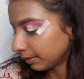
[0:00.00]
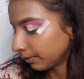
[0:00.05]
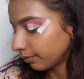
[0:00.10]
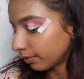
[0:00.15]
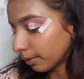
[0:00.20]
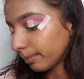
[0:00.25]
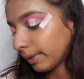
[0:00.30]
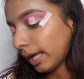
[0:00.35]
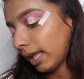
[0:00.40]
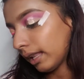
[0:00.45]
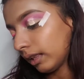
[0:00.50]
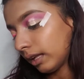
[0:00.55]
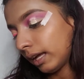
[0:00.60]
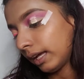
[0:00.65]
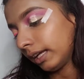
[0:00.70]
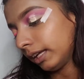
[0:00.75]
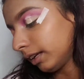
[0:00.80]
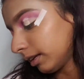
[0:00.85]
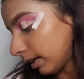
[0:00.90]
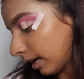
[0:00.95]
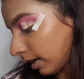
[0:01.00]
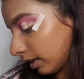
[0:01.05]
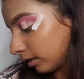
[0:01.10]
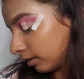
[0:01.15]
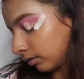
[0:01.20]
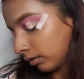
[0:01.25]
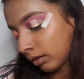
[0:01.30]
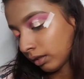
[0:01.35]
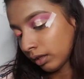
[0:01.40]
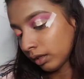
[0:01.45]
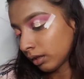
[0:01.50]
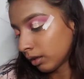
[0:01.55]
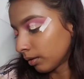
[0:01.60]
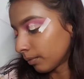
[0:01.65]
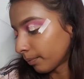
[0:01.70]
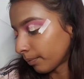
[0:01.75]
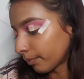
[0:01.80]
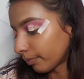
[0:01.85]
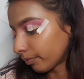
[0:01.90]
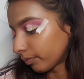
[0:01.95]
from that line and
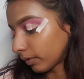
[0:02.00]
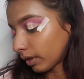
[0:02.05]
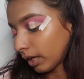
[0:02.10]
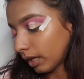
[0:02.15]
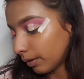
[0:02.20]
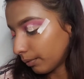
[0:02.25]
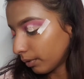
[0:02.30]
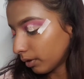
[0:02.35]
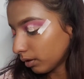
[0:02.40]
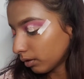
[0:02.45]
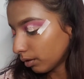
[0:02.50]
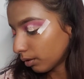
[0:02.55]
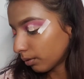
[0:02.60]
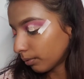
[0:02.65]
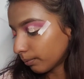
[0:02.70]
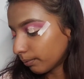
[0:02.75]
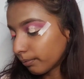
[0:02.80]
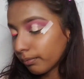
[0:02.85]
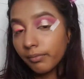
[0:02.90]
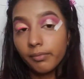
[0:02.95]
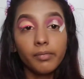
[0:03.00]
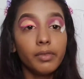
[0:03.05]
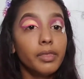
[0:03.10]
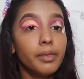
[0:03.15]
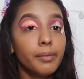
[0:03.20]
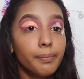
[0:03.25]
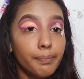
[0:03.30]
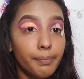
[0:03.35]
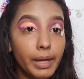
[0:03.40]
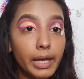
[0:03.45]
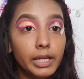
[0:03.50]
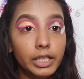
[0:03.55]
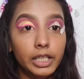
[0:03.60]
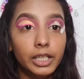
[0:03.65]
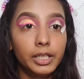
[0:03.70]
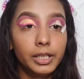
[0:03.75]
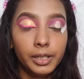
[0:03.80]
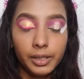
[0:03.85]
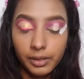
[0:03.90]
it will look better.